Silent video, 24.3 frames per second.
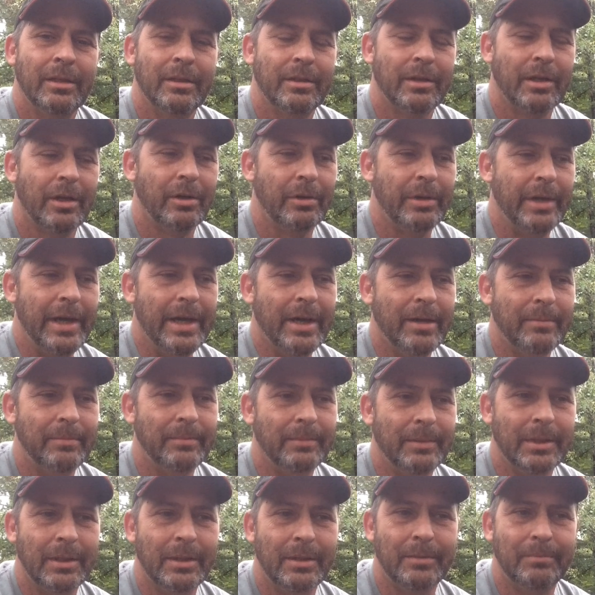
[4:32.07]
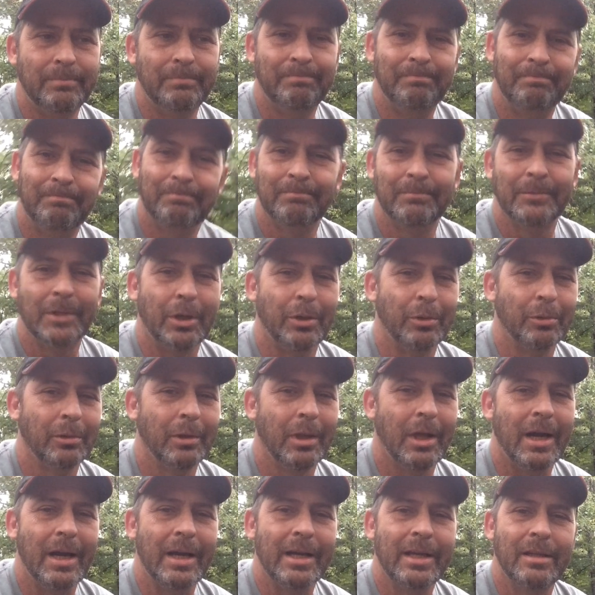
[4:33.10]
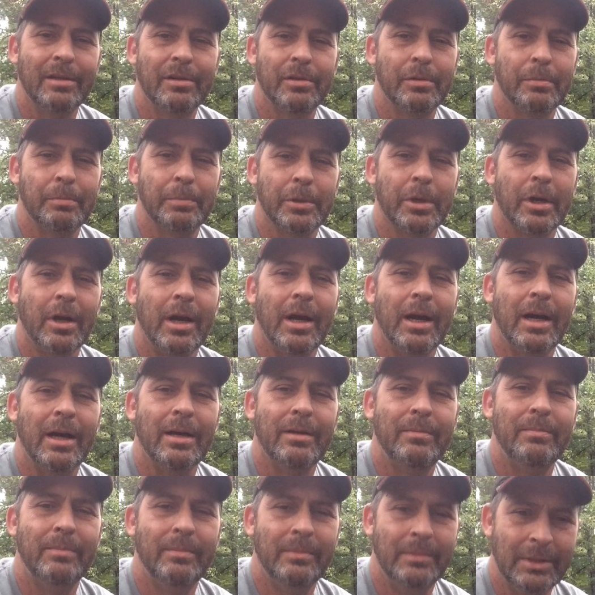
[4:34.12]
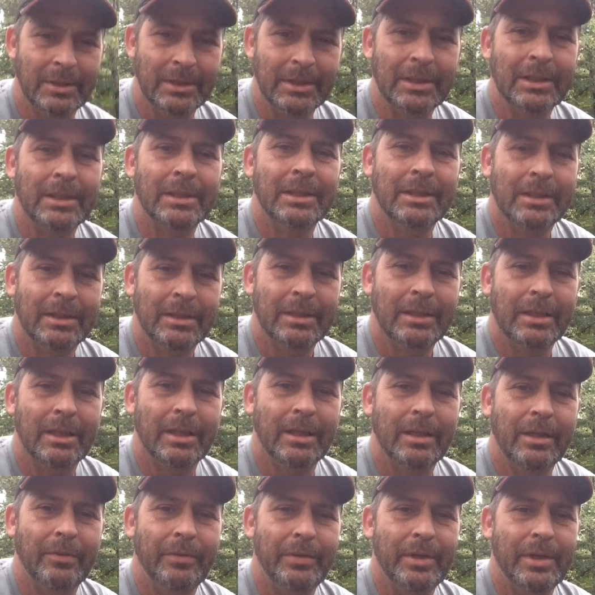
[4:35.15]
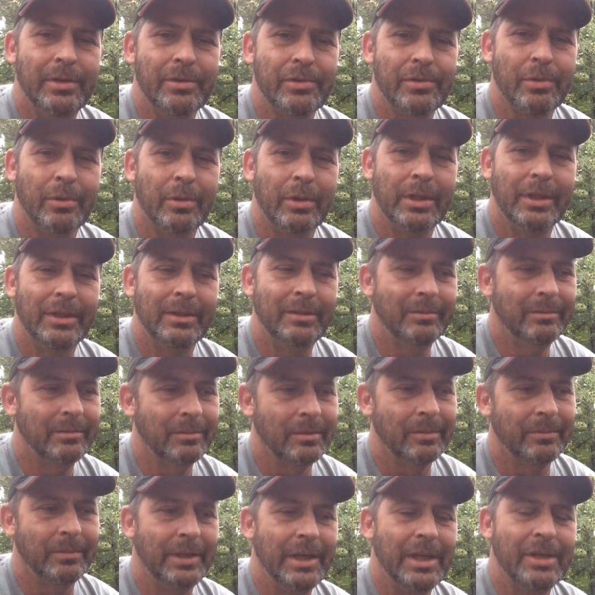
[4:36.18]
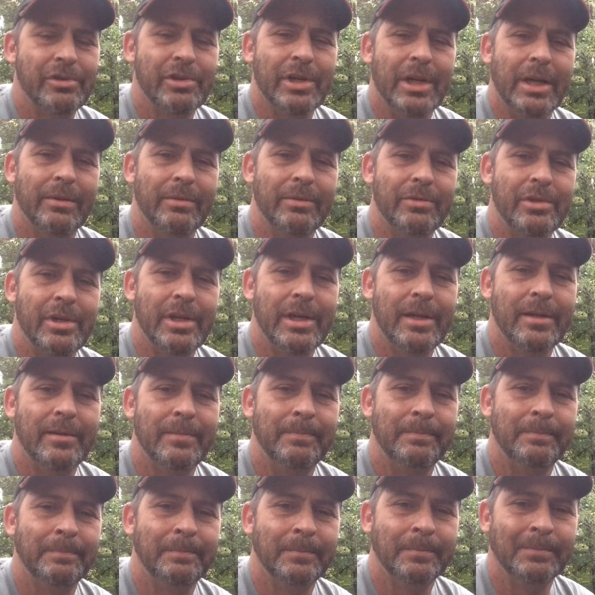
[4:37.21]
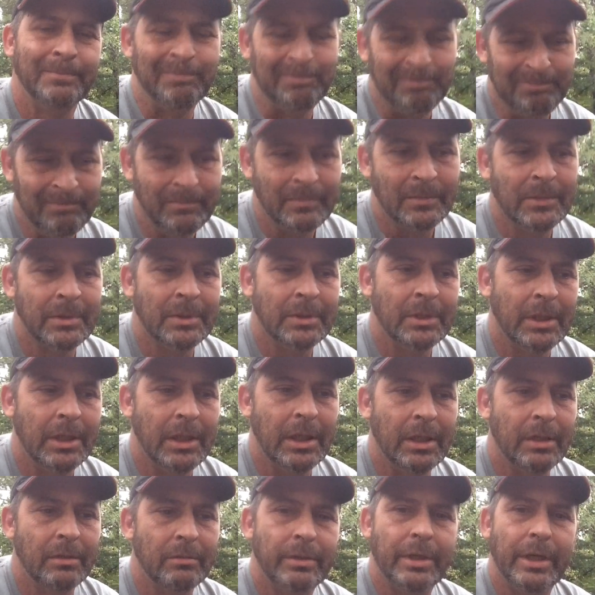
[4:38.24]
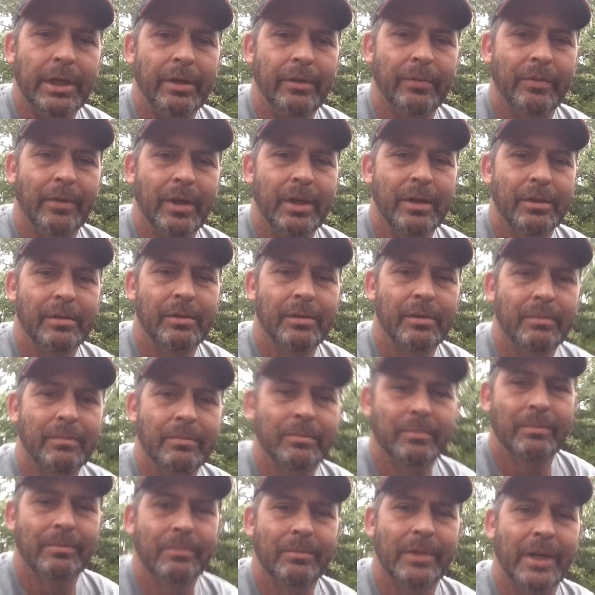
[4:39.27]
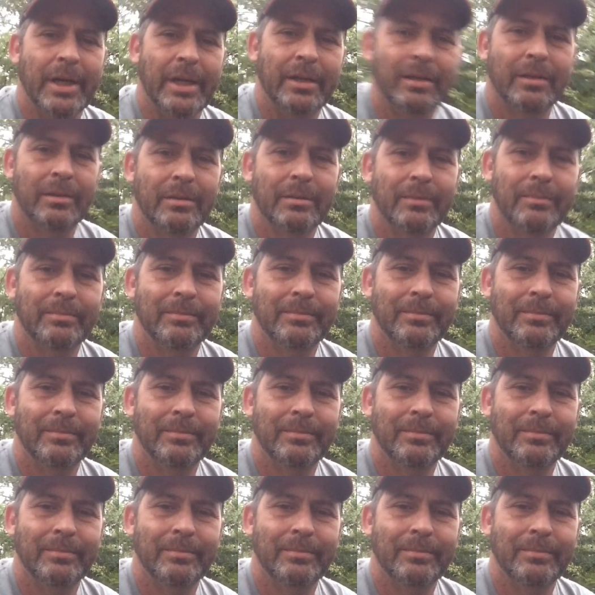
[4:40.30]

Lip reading: So, yeah, the old like and subscribe. Yeah, if you enjoyed it, or if it gets you out of jam, tell your friends. Thanks.